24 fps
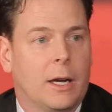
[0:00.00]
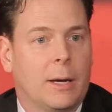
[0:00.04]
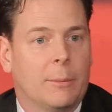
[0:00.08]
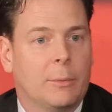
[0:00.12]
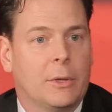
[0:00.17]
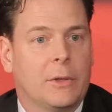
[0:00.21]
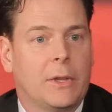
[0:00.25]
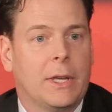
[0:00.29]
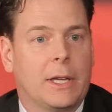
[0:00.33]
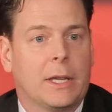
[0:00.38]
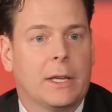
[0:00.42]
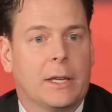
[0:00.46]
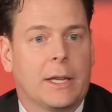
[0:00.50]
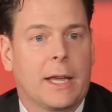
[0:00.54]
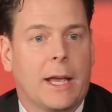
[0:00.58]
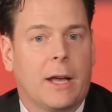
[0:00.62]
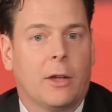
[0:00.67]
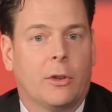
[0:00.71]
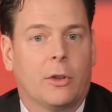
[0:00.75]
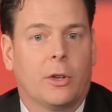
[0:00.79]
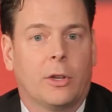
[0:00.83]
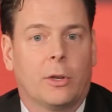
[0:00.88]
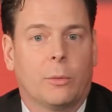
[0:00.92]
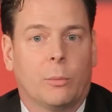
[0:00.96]
that they can
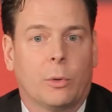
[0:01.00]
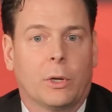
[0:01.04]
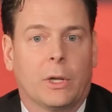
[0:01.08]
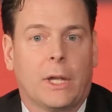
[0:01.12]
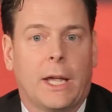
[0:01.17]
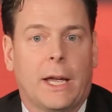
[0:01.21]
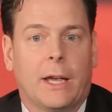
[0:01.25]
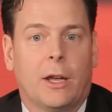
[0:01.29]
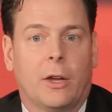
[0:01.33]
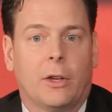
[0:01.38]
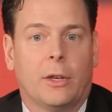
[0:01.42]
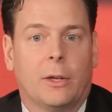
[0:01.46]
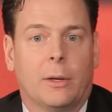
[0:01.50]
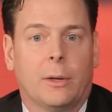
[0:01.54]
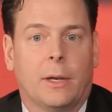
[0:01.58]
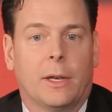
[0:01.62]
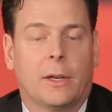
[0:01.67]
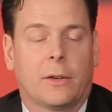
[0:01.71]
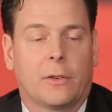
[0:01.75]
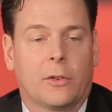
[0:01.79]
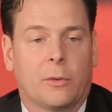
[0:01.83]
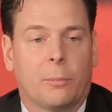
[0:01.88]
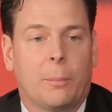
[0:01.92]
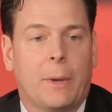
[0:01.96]
count on and rely on
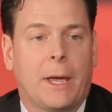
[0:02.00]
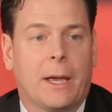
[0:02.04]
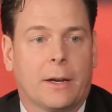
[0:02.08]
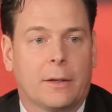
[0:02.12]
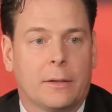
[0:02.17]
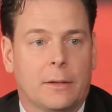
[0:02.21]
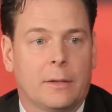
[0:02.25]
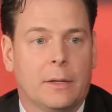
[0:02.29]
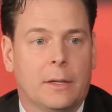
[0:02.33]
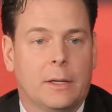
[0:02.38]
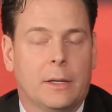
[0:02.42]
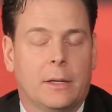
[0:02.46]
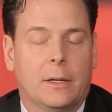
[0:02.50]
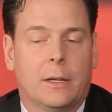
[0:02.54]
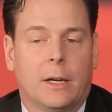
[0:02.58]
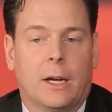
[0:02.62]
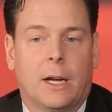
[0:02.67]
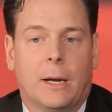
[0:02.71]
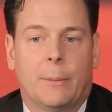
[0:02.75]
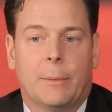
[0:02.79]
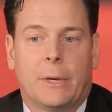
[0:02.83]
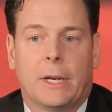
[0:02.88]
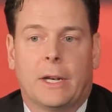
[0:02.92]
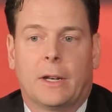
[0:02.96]
and expect,
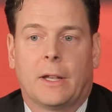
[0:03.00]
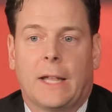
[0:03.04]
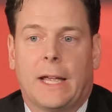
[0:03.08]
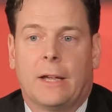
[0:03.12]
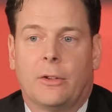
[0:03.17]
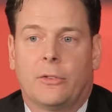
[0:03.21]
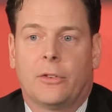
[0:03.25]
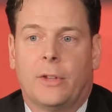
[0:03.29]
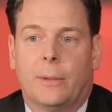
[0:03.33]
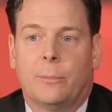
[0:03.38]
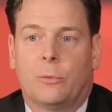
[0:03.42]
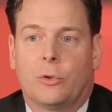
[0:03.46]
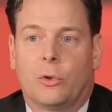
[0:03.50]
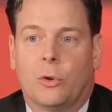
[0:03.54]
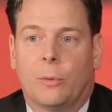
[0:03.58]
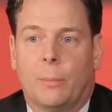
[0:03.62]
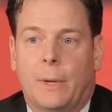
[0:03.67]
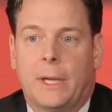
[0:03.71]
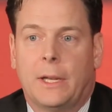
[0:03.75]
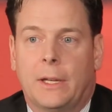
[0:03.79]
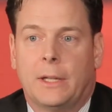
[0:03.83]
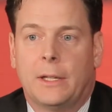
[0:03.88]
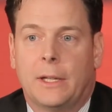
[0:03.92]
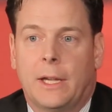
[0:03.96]
and it allows them to
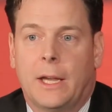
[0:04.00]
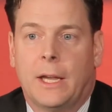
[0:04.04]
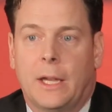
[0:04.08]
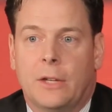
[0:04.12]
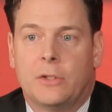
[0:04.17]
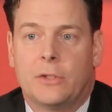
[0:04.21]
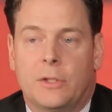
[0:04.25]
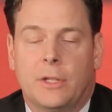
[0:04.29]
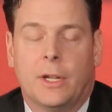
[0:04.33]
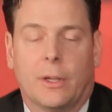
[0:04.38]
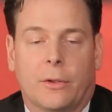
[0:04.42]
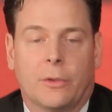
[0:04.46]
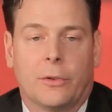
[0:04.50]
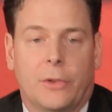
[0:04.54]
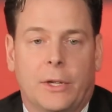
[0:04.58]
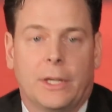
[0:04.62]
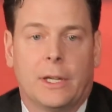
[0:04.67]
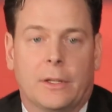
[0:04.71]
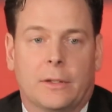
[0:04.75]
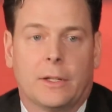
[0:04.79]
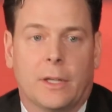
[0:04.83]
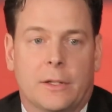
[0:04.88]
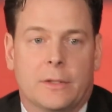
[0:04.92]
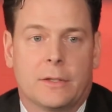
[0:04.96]
remain engaged. The other
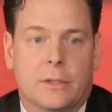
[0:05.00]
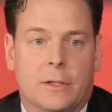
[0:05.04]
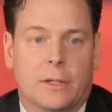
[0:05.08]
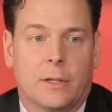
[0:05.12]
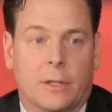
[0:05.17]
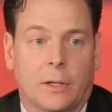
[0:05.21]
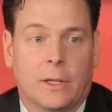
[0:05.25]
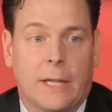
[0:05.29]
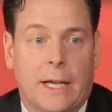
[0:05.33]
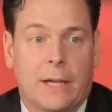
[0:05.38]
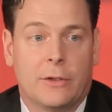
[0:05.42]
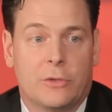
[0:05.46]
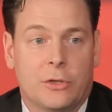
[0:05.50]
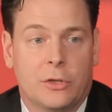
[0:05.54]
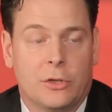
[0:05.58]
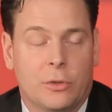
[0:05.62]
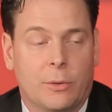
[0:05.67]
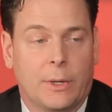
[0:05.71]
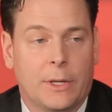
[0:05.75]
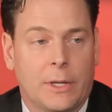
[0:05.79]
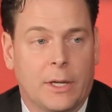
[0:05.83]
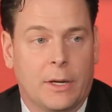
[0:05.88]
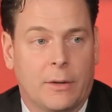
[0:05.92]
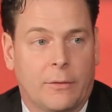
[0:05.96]
thing it does is it allows you
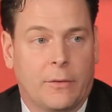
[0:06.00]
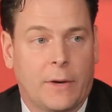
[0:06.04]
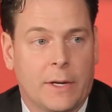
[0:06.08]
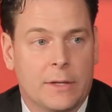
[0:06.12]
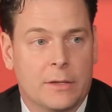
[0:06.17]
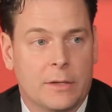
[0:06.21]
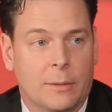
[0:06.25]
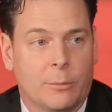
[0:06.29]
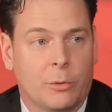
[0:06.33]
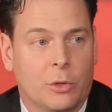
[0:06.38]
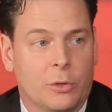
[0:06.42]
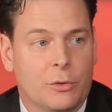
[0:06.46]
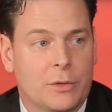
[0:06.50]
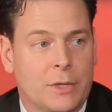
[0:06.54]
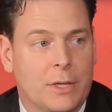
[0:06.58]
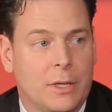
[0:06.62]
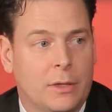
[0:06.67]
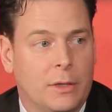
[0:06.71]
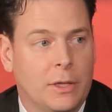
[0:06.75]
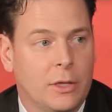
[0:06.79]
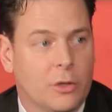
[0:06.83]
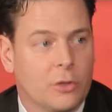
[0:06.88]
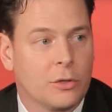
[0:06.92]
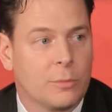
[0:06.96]
to identify some of those
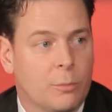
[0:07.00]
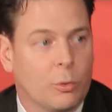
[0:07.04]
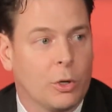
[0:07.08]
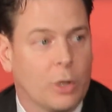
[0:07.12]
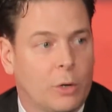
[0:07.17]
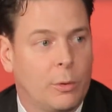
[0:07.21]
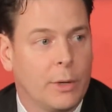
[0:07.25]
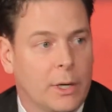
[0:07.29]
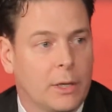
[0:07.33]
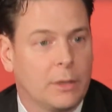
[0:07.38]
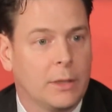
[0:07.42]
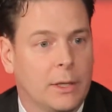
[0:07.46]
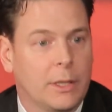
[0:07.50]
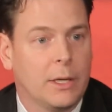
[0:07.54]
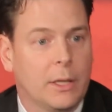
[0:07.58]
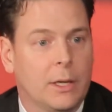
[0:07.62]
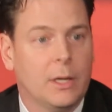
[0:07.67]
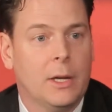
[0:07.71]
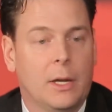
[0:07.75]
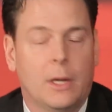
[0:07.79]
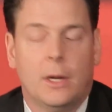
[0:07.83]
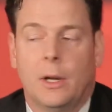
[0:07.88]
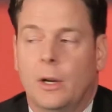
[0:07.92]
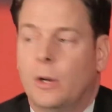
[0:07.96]
key leaders more quickly
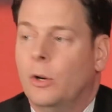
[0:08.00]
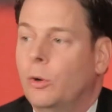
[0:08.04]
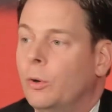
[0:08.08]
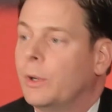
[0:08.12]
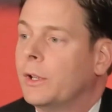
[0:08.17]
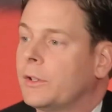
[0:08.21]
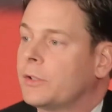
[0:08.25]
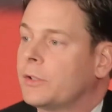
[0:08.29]
who